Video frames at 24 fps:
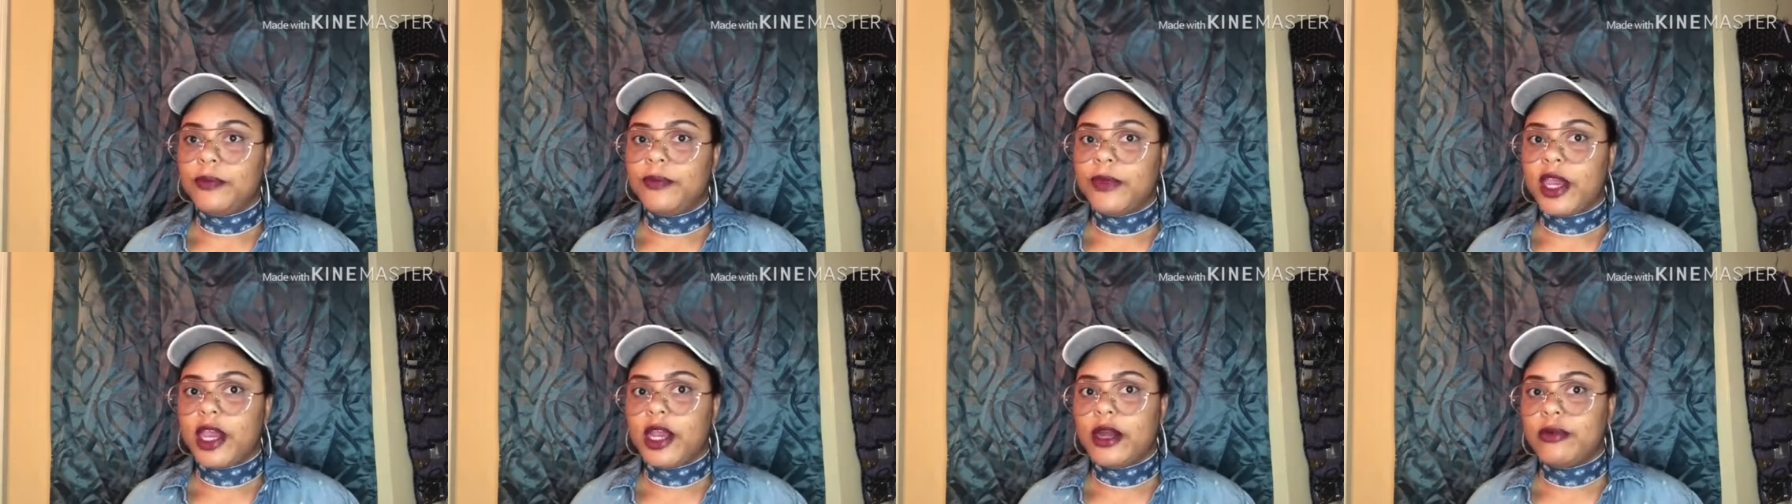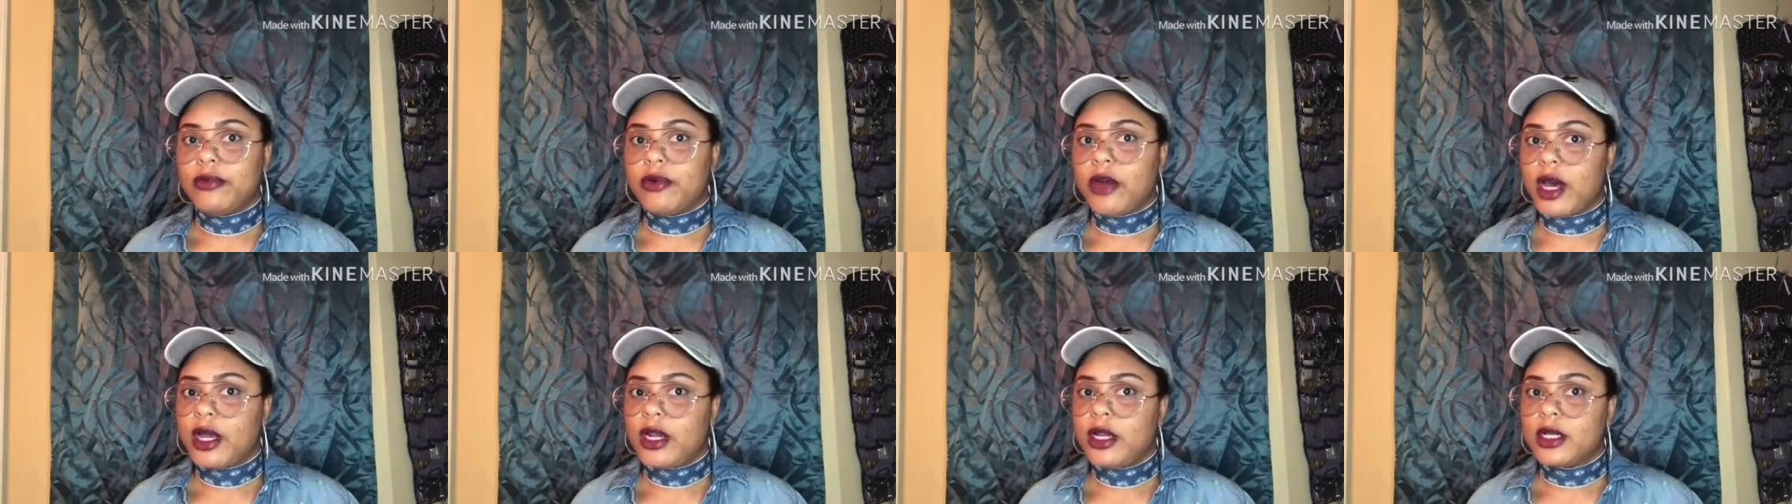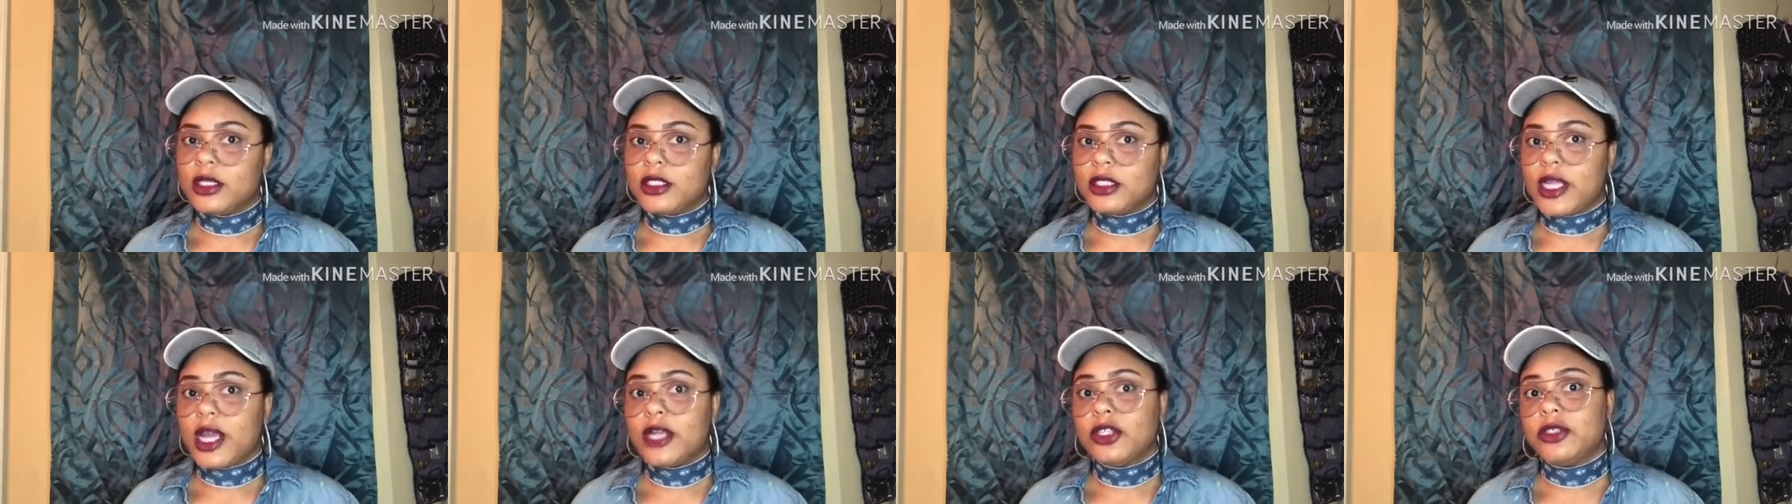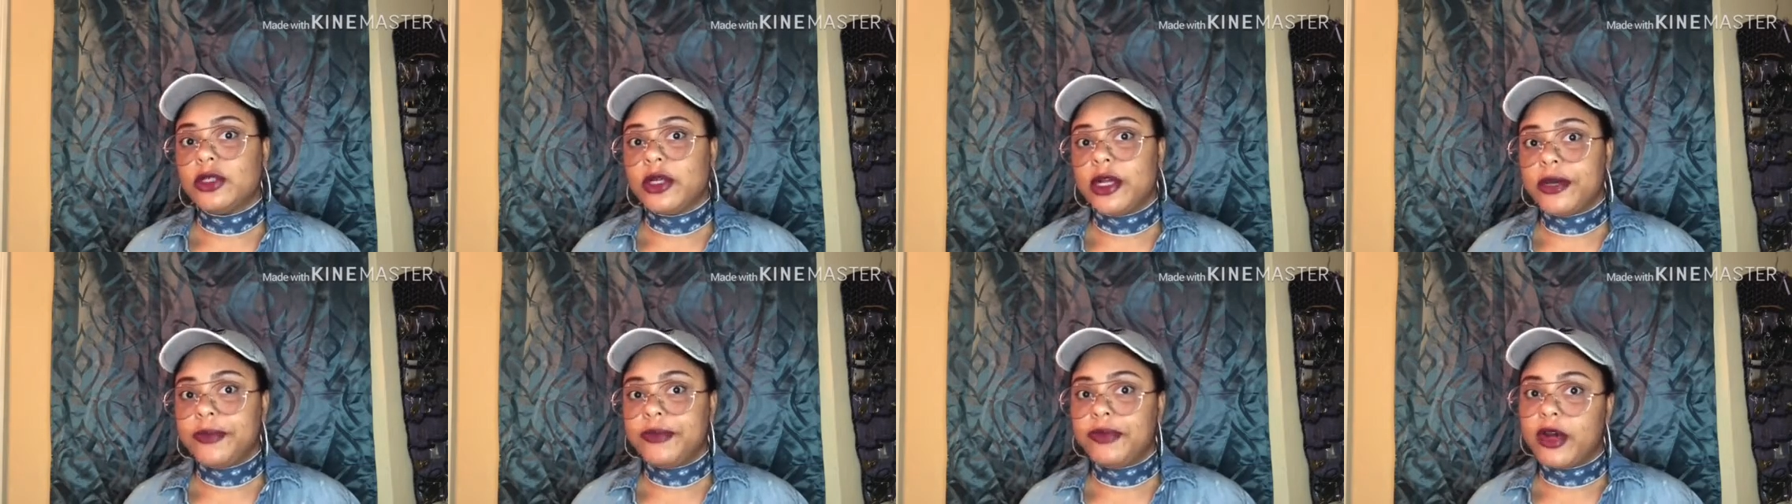hair products,
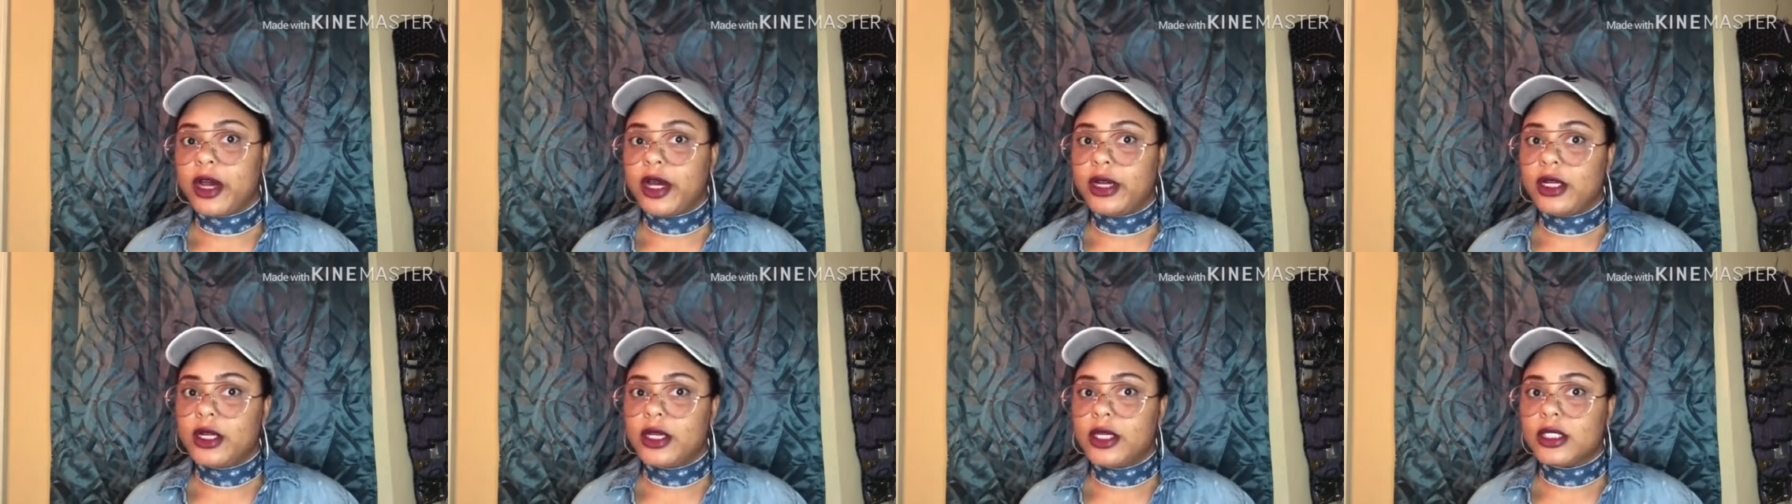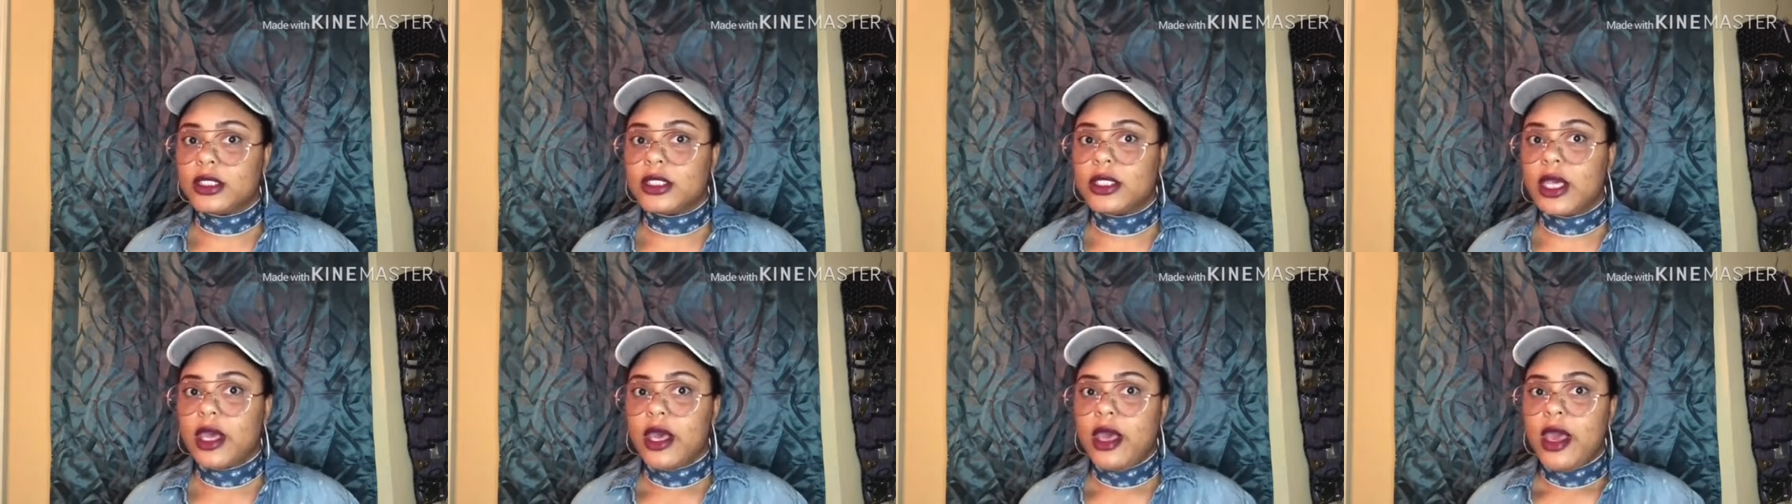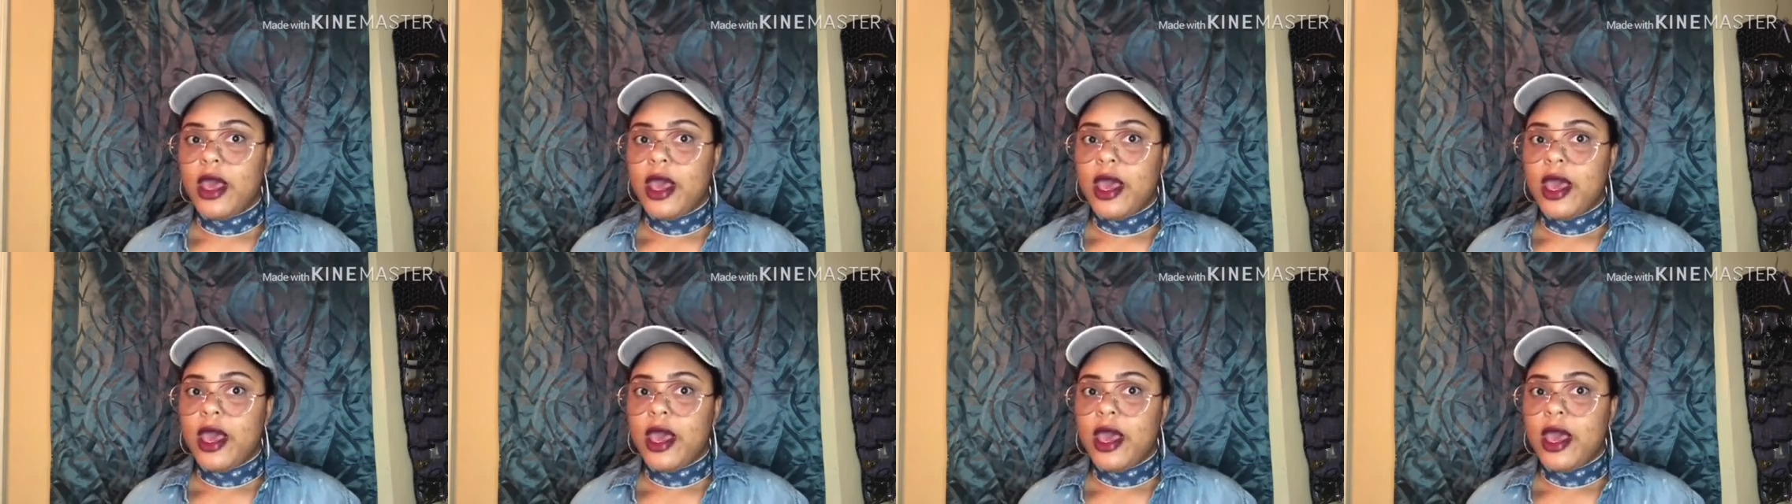natural hair products